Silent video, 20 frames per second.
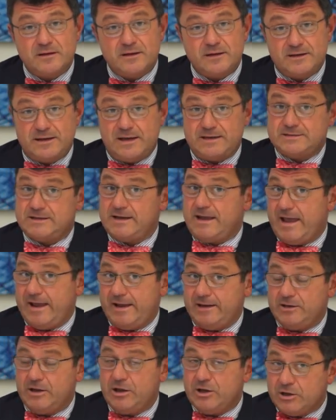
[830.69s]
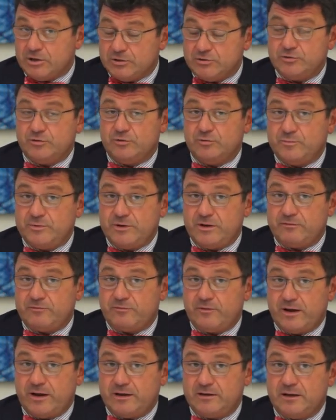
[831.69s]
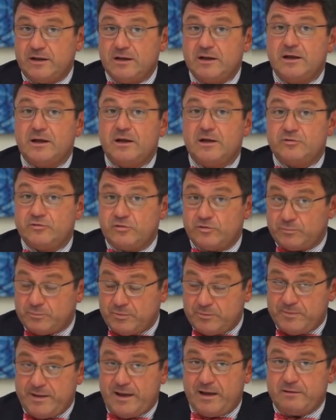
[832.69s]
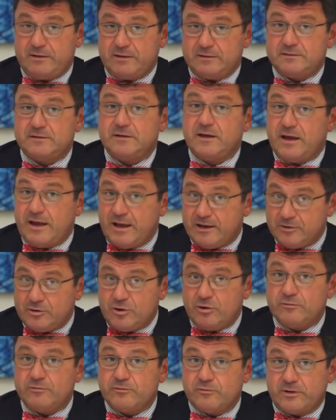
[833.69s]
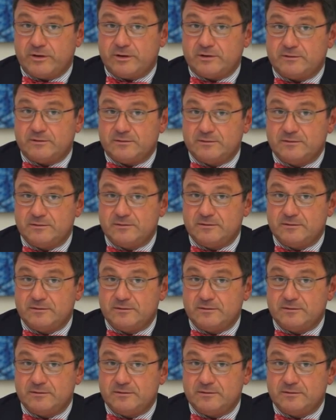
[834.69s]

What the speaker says: Yet again, don't be afraid, just prepare it and go for it.